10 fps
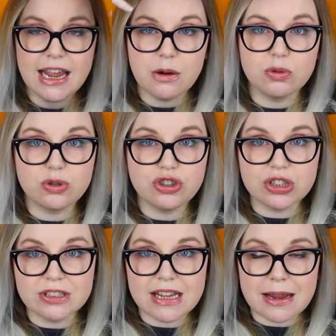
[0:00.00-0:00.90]
It was
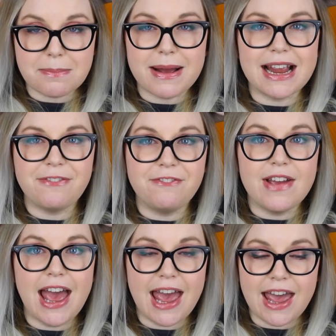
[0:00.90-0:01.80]
just like my
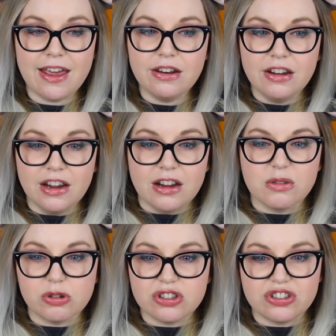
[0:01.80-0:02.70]
head
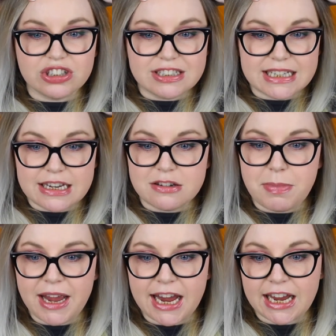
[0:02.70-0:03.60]
was just in
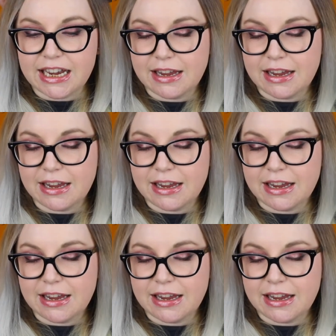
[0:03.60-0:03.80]
pain.